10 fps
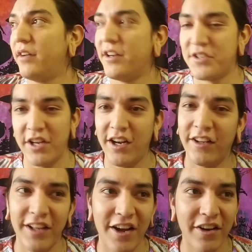I just said it
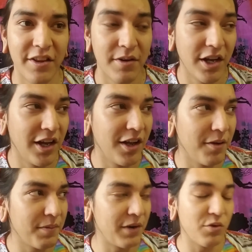out loud. And
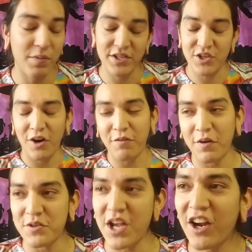then my roommate's
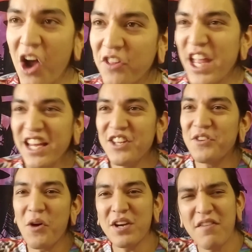girlfriend was like, oh, thank you.
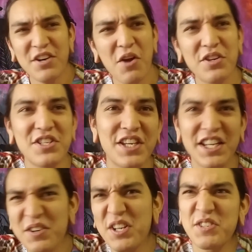No one ever notices
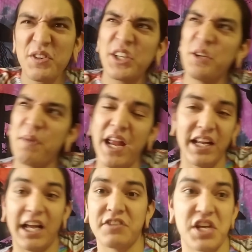it. It is a really good
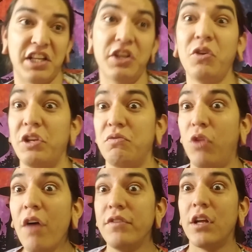painting. I was like, literally
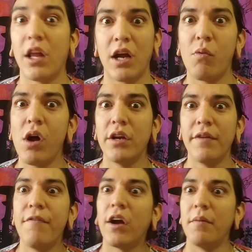loved it. Like, I wanted
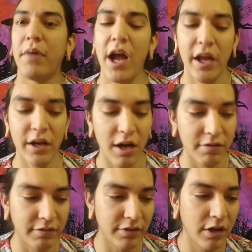to fucking buy it
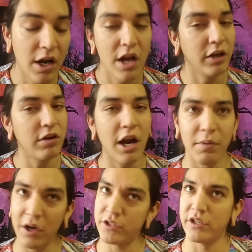off of her. Incredible.
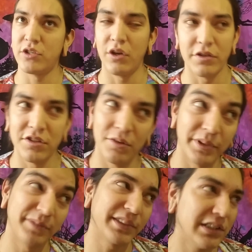I wish I could show it to you,
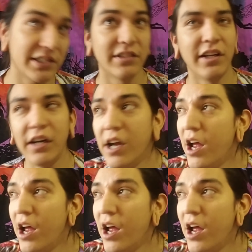but it's in there.